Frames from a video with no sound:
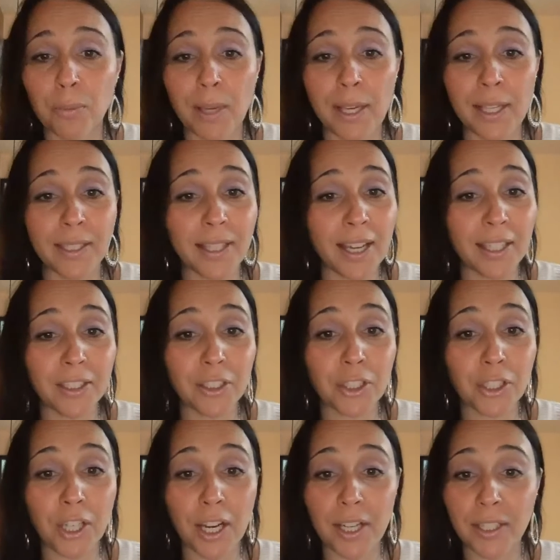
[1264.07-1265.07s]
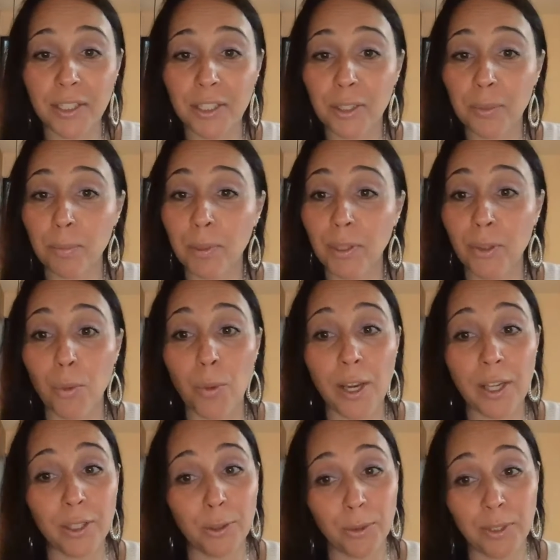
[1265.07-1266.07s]
may not change, but the
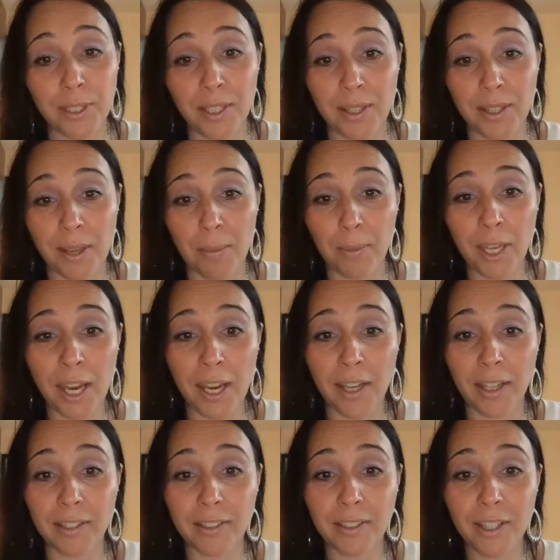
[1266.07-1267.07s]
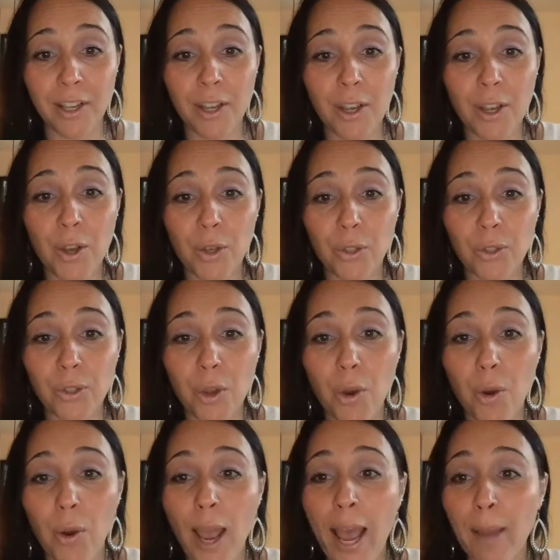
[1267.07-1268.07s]
way you see them can.
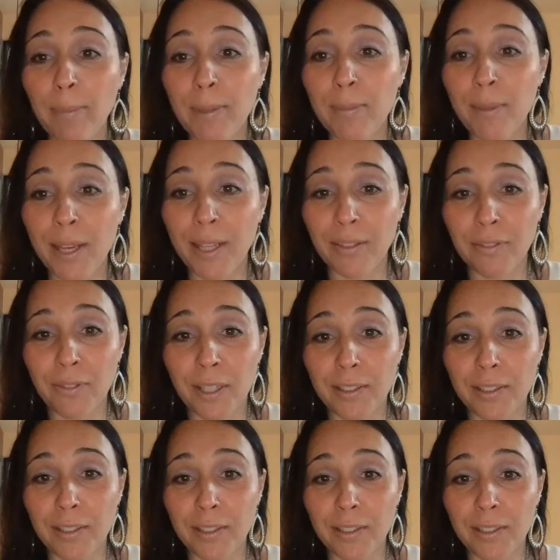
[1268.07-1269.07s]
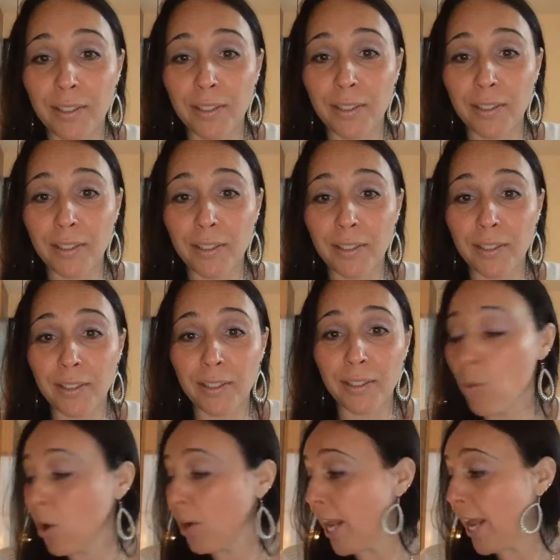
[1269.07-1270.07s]
So happy manifesting.
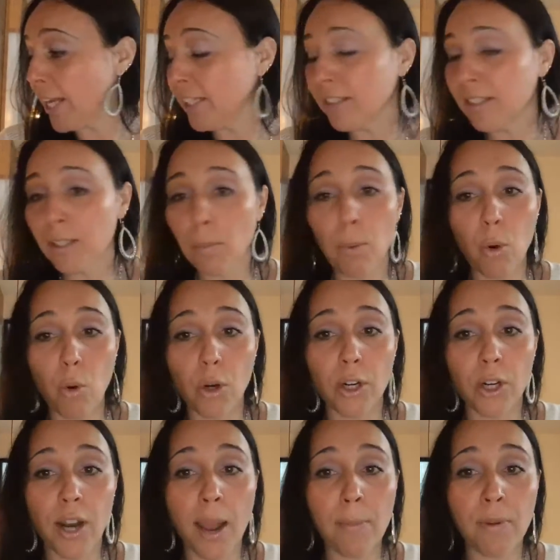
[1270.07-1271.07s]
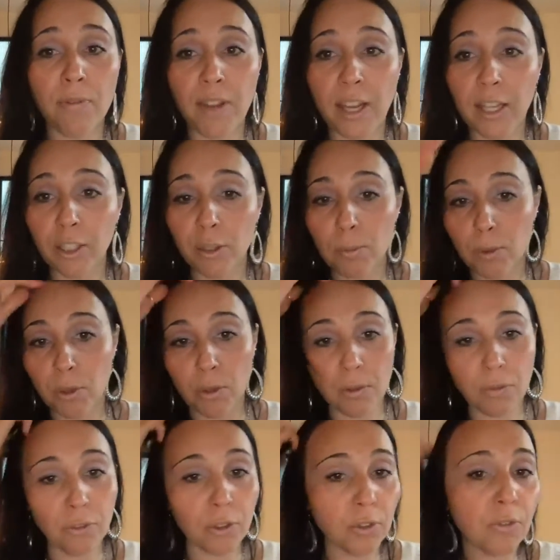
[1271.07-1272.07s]
Any support, I'm
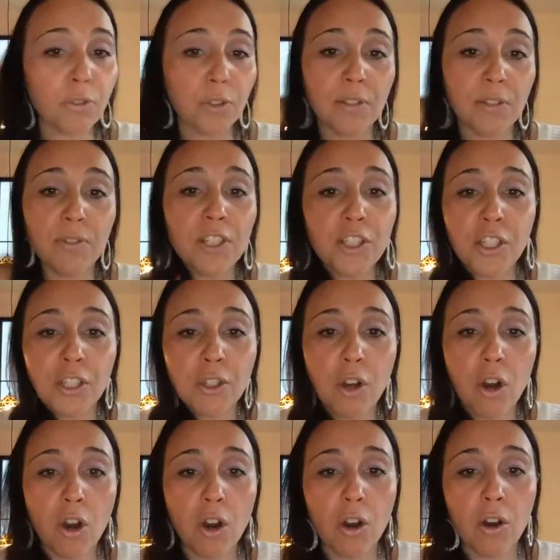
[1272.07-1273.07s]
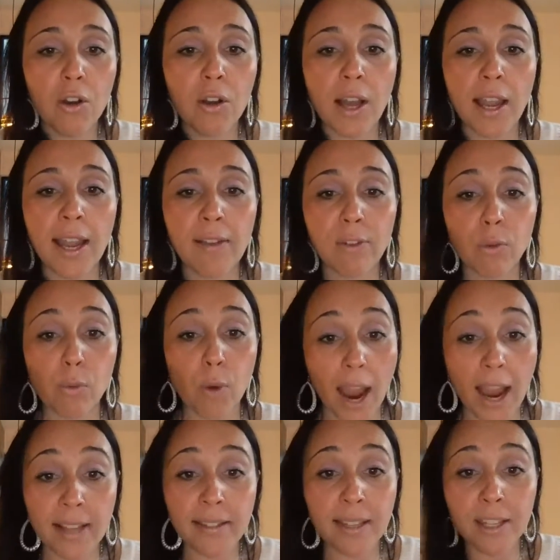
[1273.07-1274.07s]
available for a free vision call. I have a
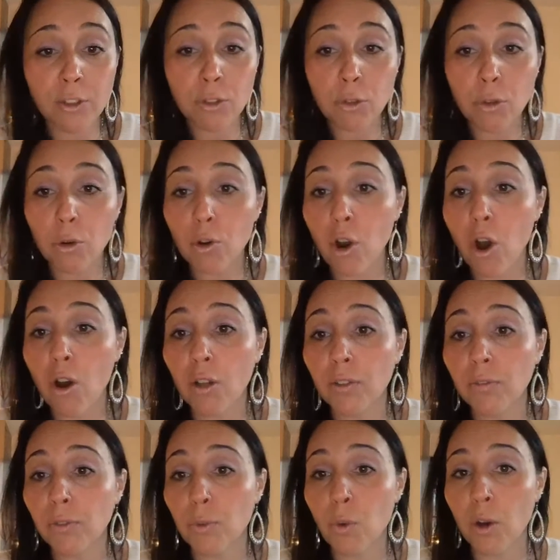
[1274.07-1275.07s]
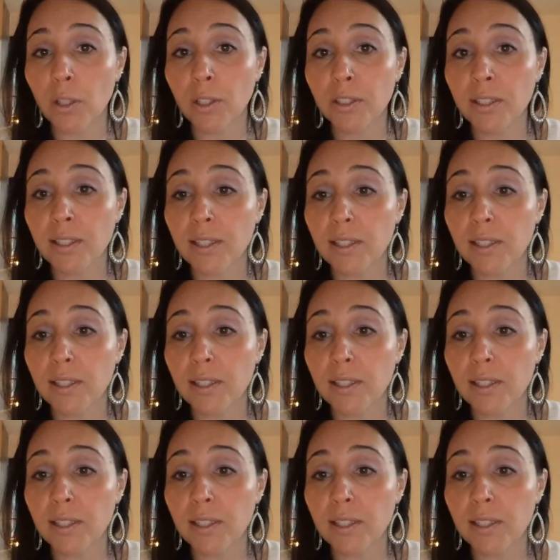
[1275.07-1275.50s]
Rise intro call if you want to